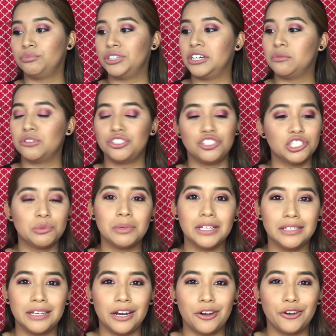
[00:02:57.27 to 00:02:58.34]
pretty much just
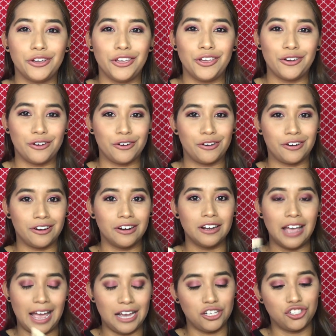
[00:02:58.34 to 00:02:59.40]
blending out your
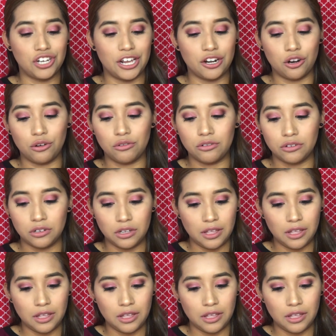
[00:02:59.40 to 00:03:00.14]
eyeshadow.